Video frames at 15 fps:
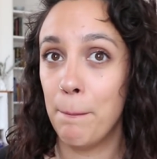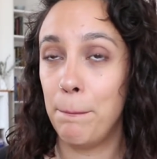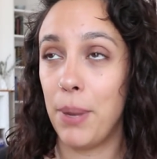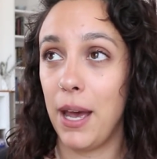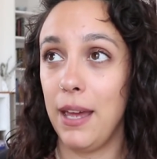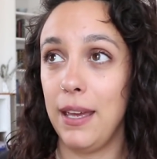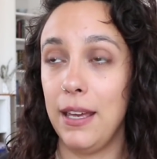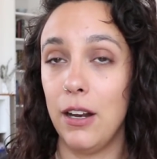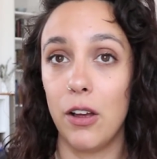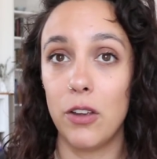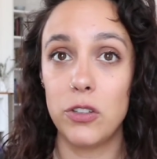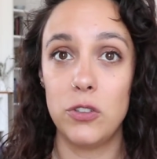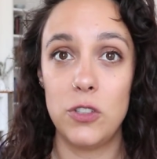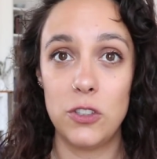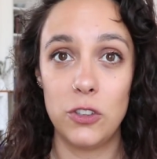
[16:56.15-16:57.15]
but it
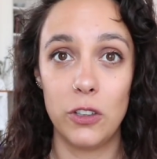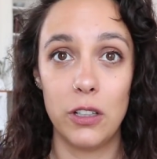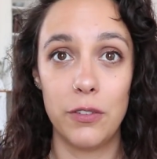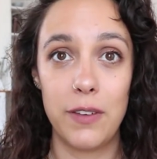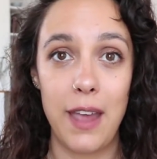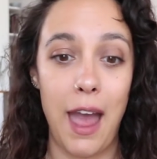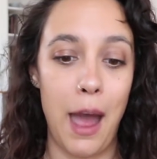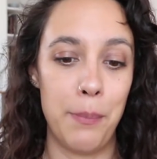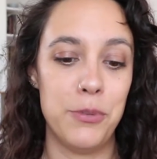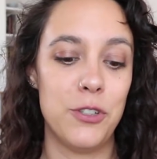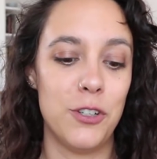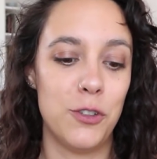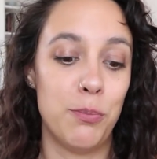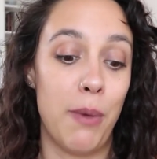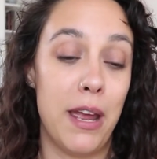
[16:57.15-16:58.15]
also just sort of
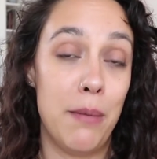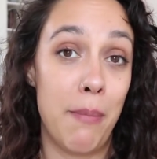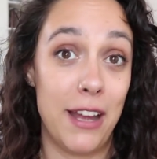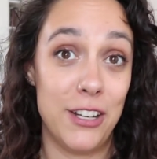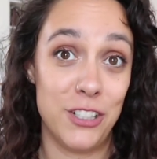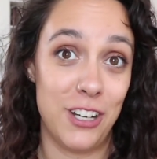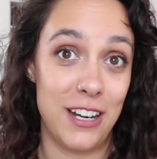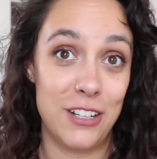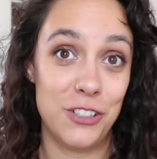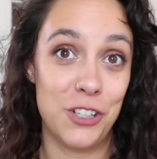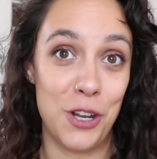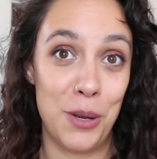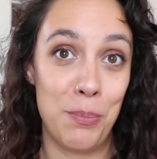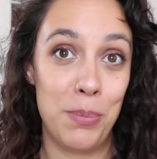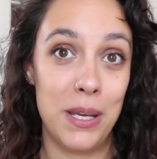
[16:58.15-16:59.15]
captures my
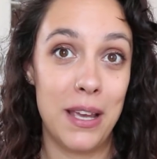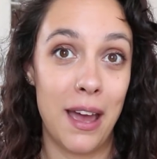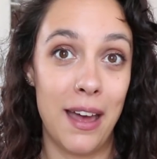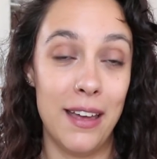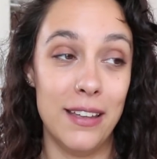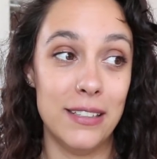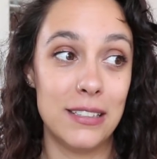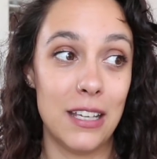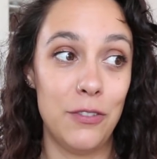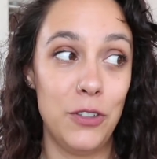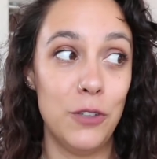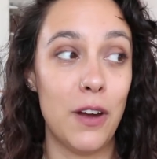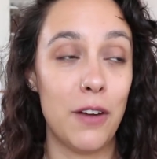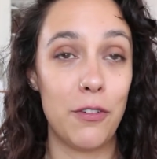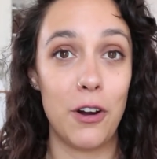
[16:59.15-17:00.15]
imagination, because if
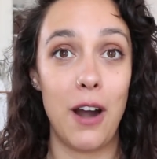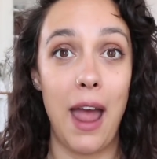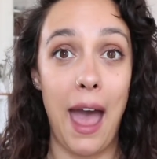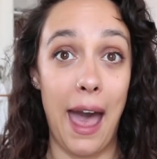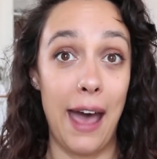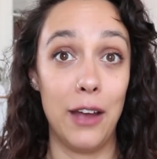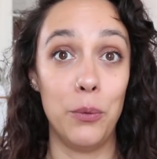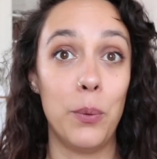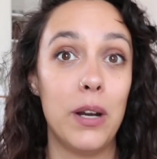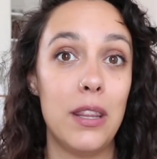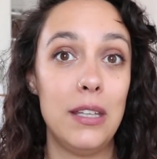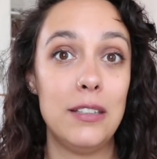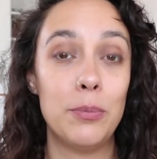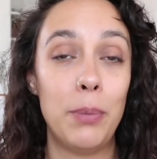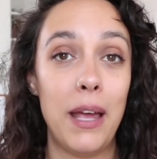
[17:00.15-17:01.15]
you've ever had one
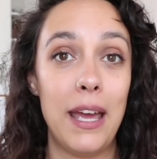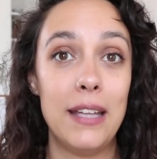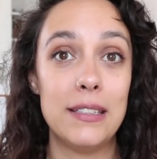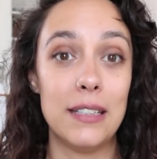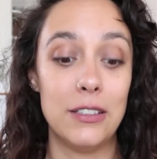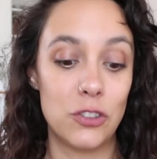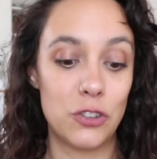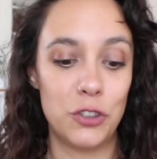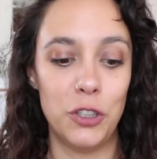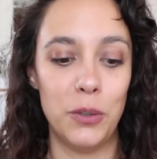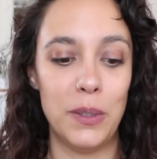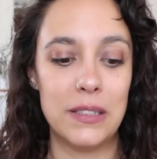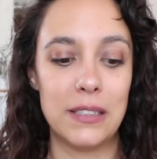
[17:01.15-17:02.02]
of these plants, it's true.